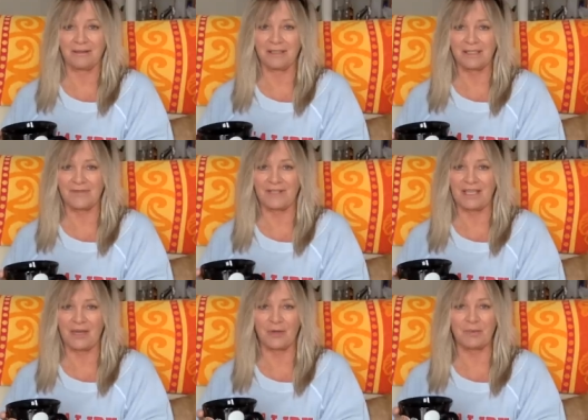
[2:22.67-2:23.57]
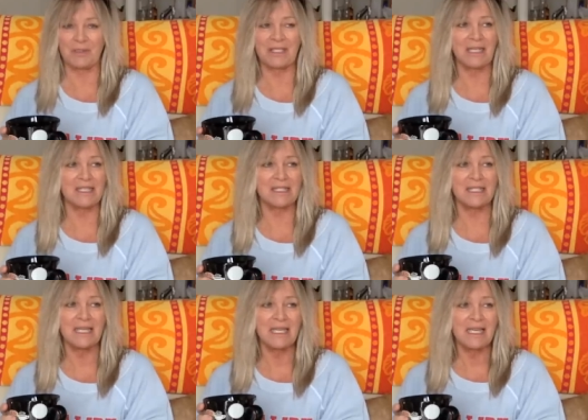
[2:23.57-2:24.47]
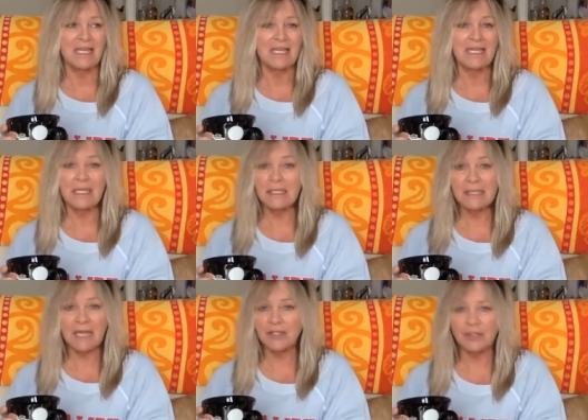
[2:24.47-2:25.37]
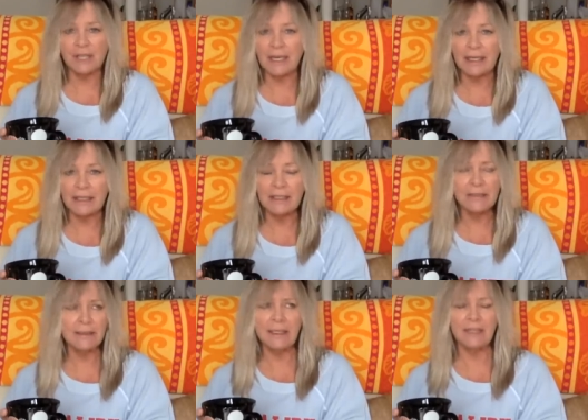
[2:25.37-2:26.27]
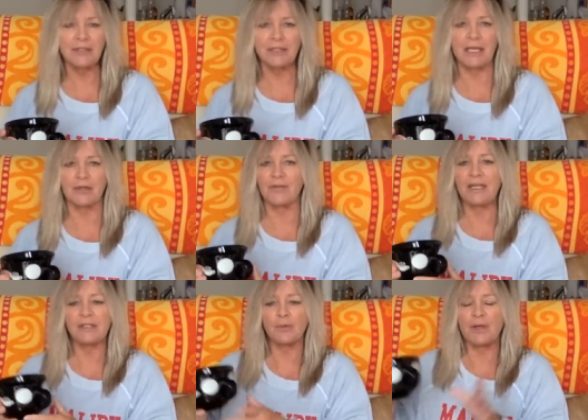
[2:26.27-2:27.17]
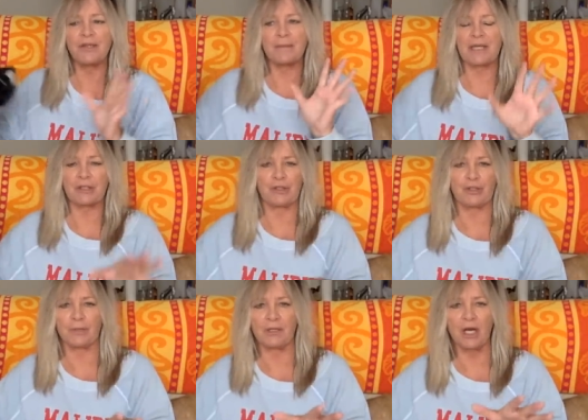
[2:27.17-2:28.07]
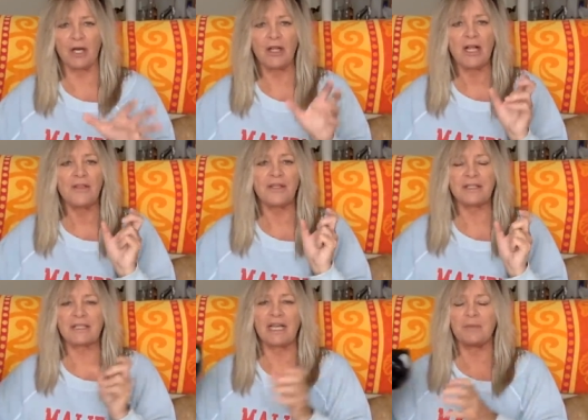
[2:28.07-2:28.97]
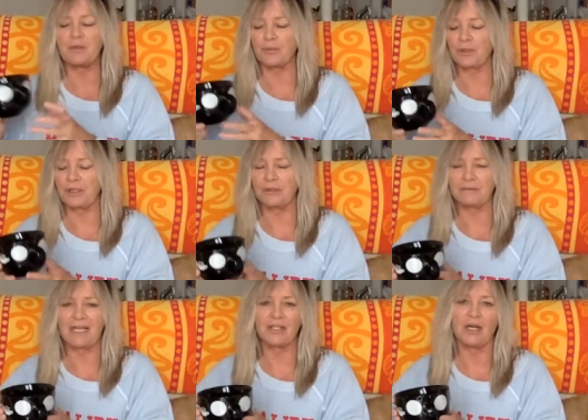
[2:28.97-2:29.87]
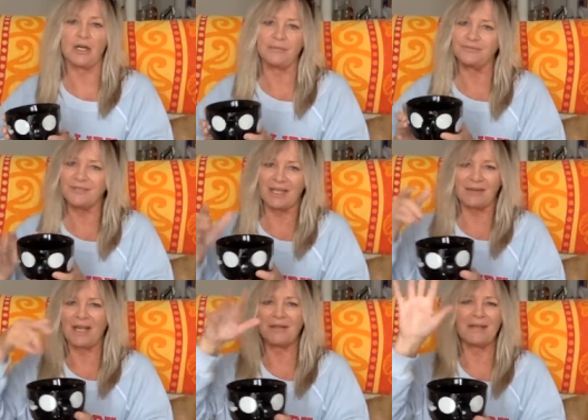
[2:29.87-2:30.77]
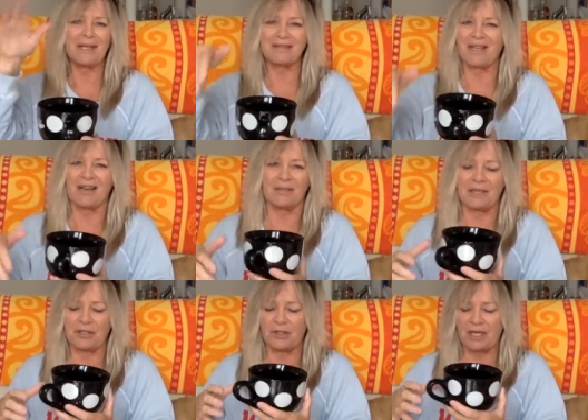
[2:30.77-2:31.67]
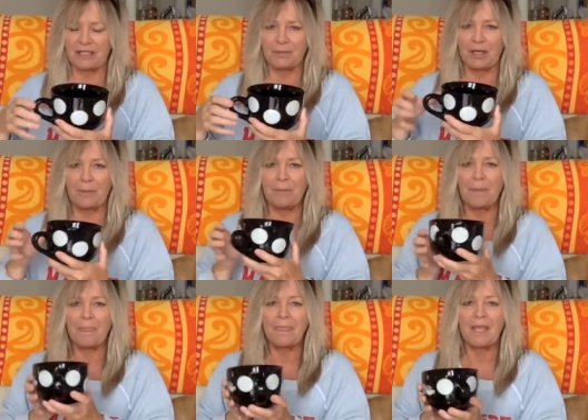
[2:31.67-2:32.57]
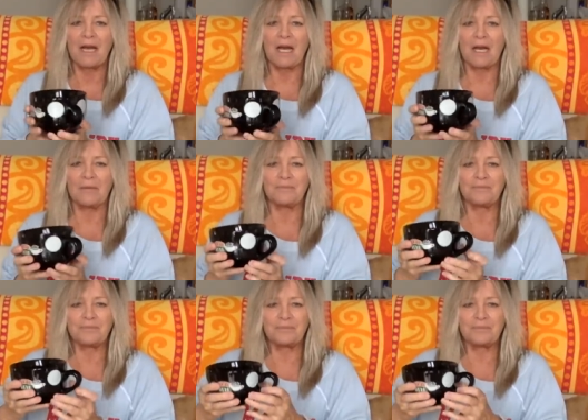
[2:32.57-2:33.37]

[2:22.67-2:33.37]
his videos because he is entertaining. He's an entertainer. That is one thing about YouTube. Y'all think it's got to be real. Not y'all. Not, I'm not talking about you guys, but um,